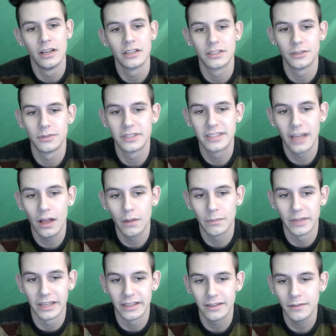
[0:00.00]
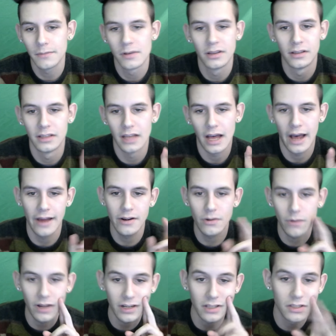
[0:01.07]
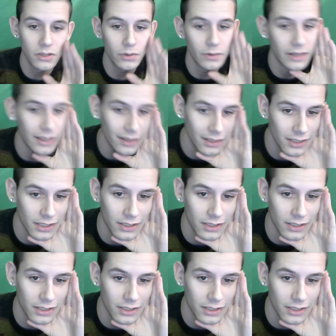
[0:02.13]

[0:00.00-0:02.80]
She would tell me, I don't want to do it